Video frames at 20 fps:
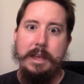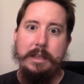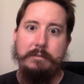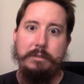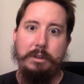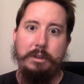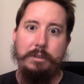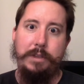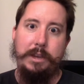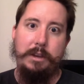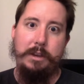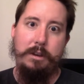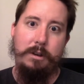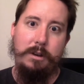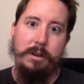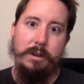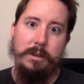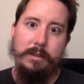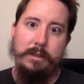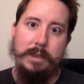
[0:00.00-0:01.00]
A little
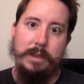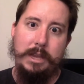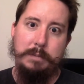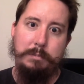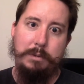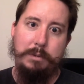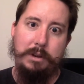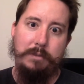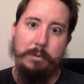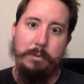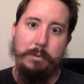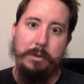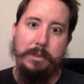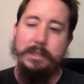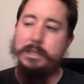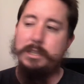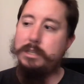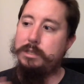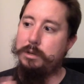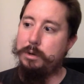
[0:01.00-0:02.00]
thicker, Nice, beautiful one.
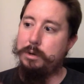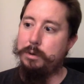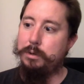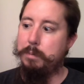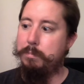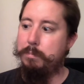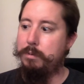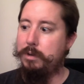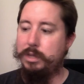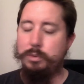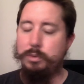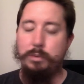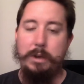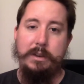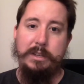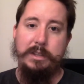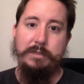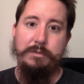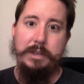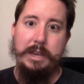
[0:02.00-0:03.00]
This is an older book as
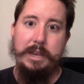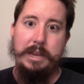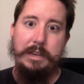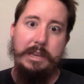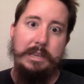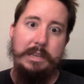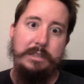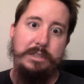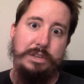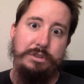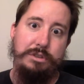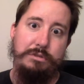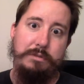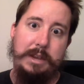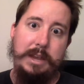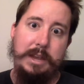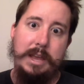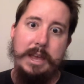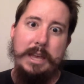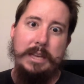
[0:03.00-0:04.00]
well. It's from the 18th
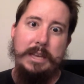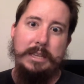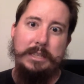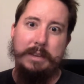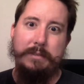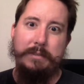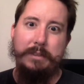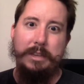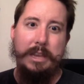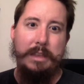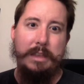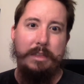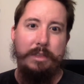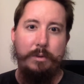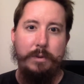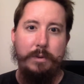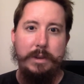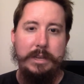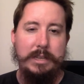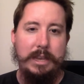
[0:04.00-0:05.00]
century,
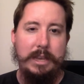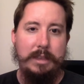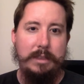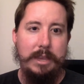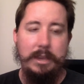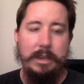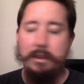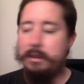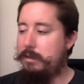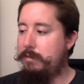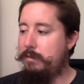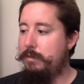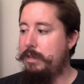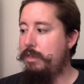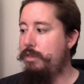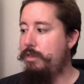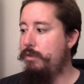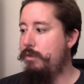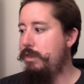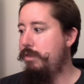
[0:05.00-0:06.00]
1730s, I think,
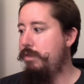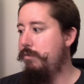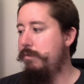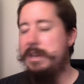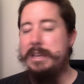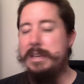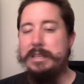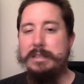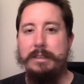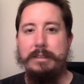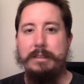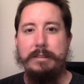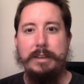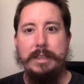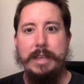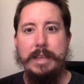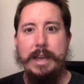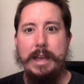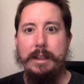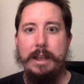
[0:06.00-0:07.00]
1733, something
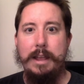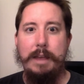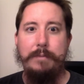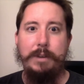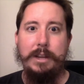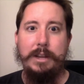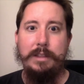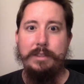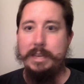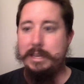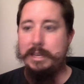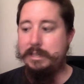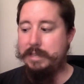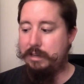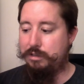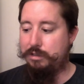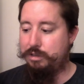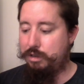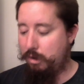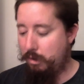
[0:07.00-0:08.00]
like that. I forget the
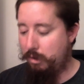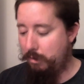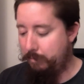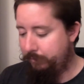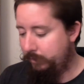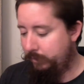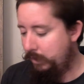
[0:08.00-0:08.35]
exact year.